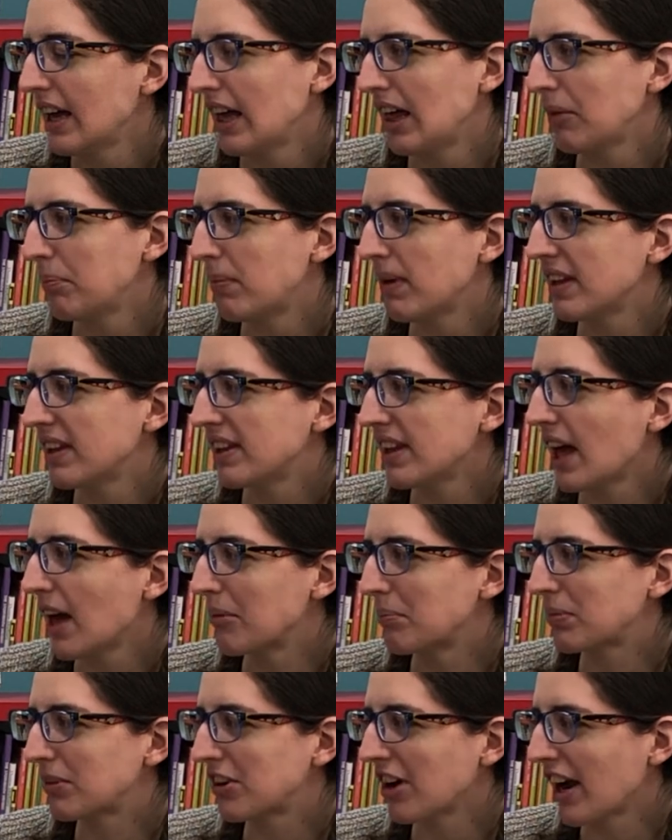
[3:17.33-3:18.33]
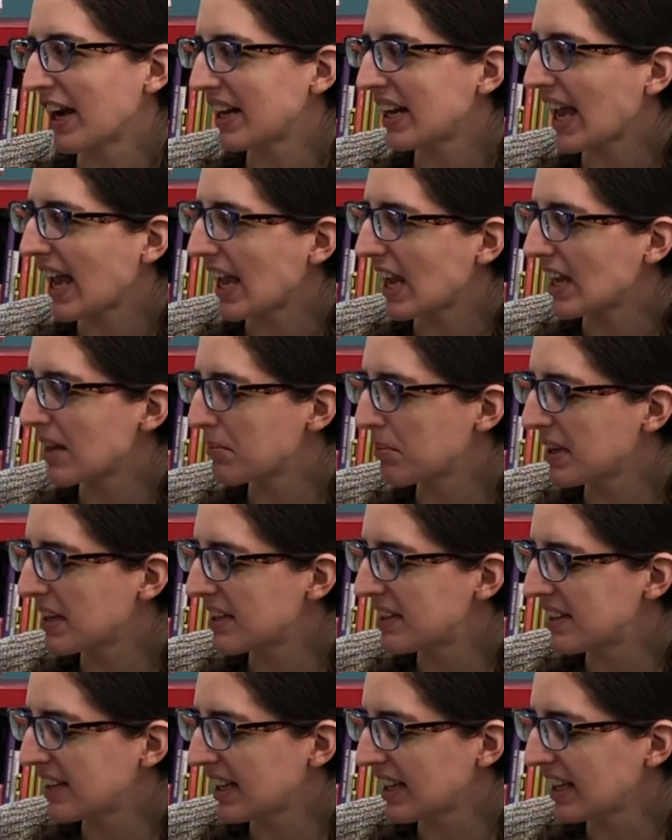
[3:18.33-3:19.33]
Help us up, cried
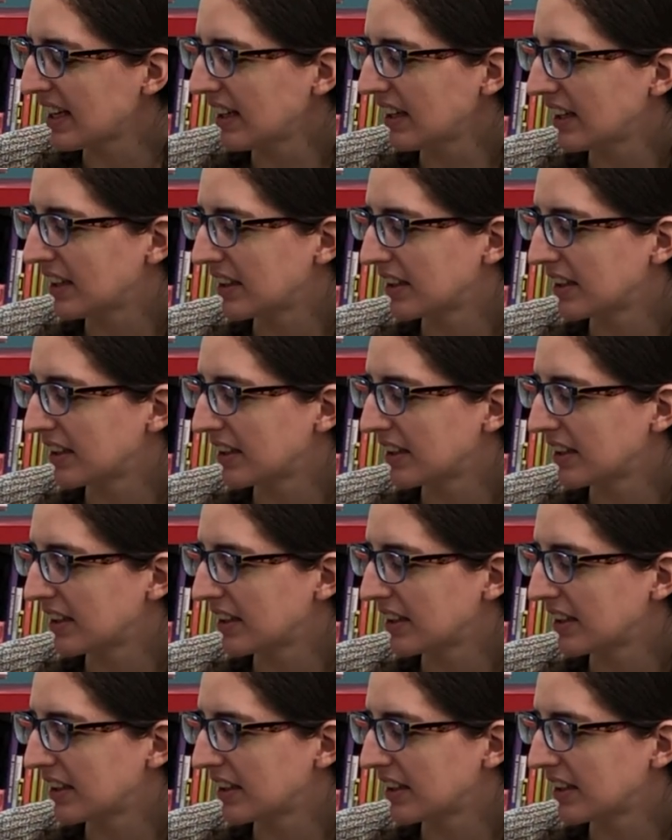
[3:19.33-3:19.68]
ABC.